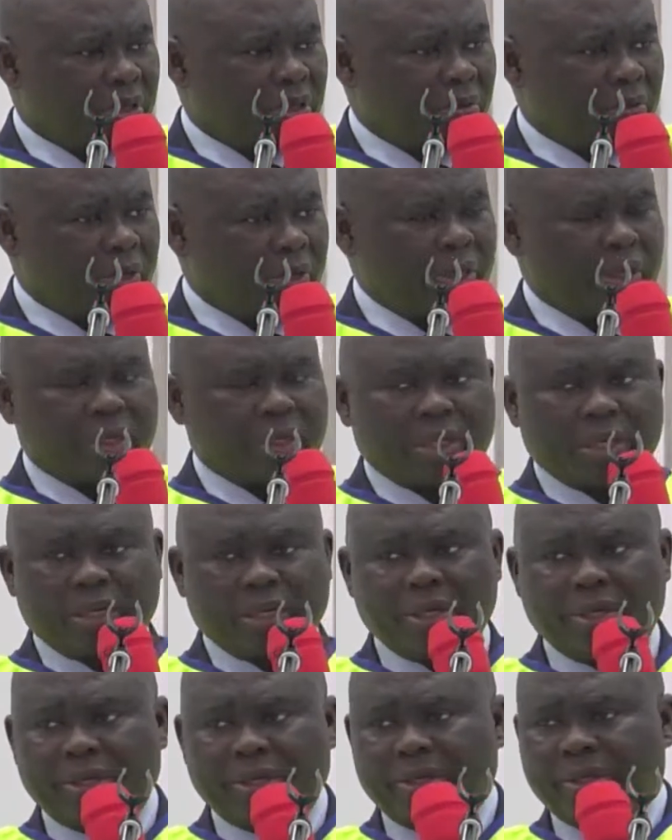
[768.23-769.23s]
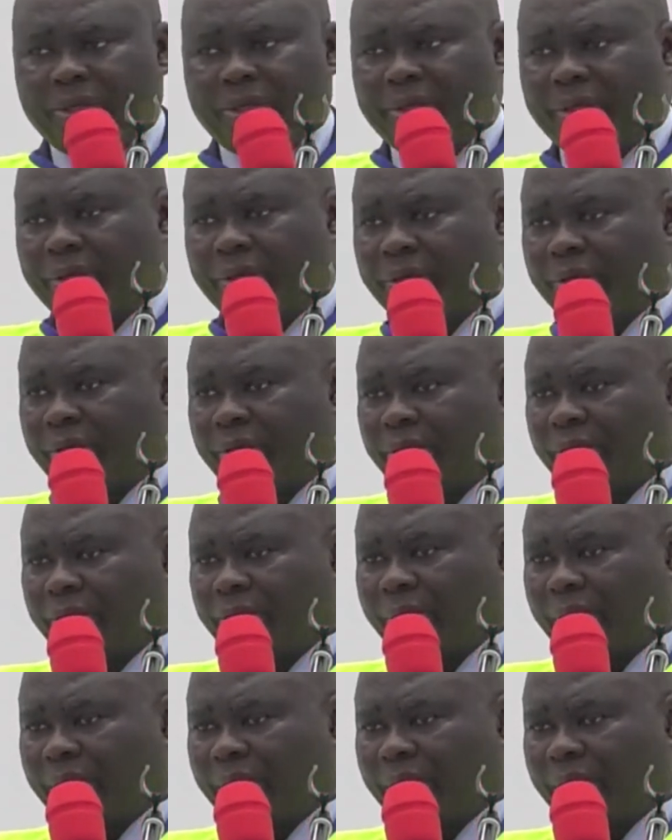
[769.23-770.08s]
Quickly. You're